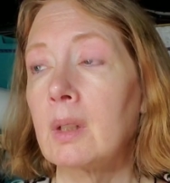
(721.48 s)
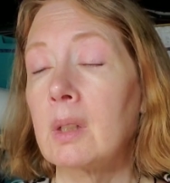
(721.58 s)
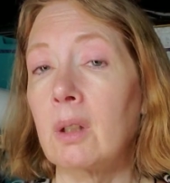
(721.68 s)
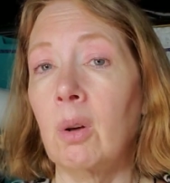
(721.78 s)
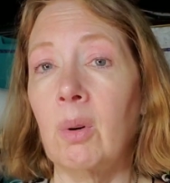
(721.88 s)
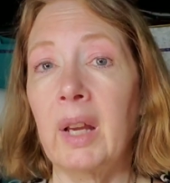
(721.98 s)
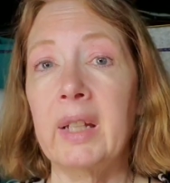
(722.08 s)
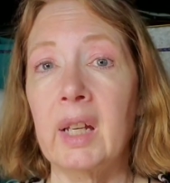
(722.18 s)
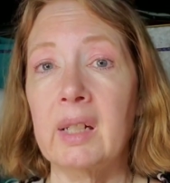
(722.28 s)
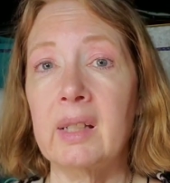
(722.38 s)
So
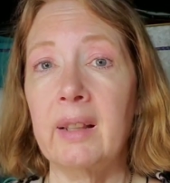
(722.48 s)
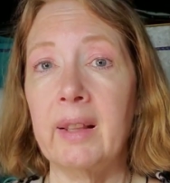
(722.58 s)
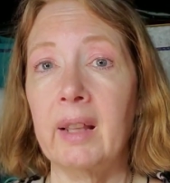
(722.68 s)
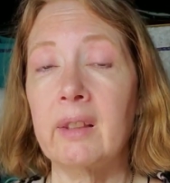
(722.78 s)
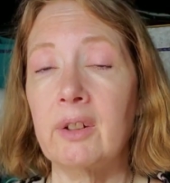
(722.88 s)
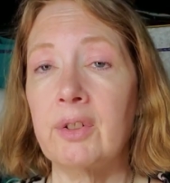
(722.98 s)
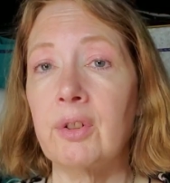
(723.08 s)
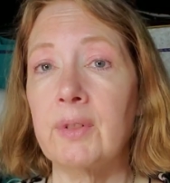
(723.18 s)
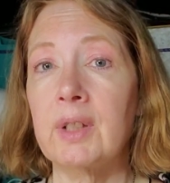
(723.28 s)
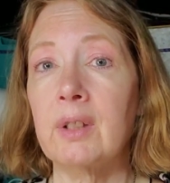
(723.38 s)
I gotta say that their
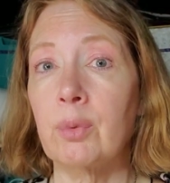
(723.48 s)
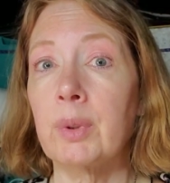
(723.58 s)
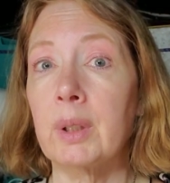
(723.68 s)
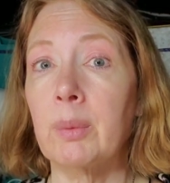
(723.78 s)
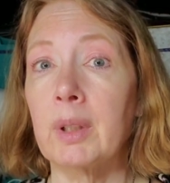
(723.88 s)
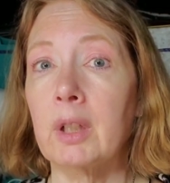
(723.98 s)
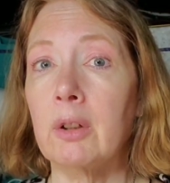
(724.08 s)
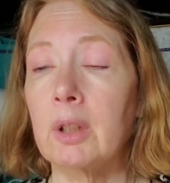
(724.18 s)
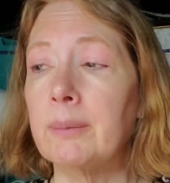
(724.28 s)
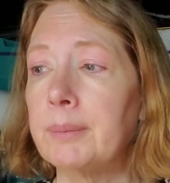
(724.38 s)
service is really, really
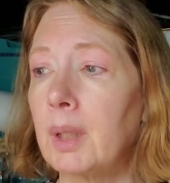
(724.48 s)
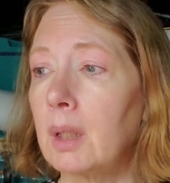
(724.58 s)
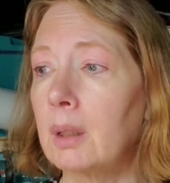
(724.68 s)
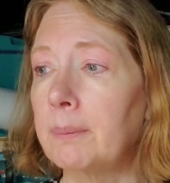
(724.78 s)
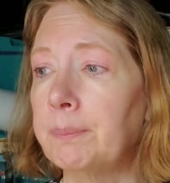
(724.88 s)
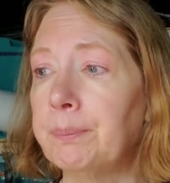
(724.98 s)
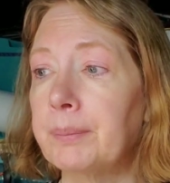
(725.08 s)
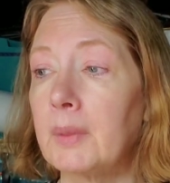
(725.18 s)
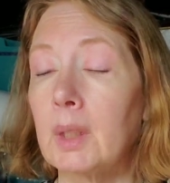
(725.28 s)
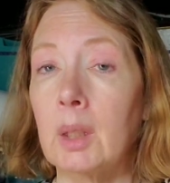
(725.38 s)
good
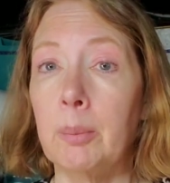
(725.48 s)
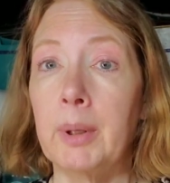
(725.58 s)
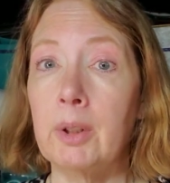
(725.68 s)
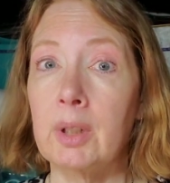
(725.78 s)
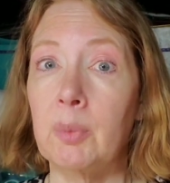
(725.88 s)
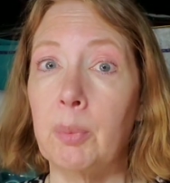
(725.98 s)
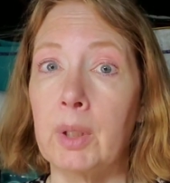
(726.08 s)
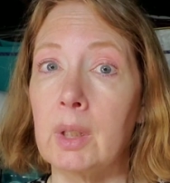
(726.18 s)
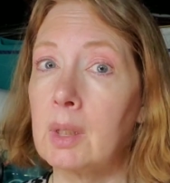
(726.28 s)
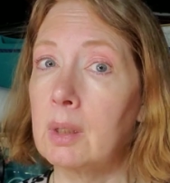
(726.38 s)
compared to Sprint.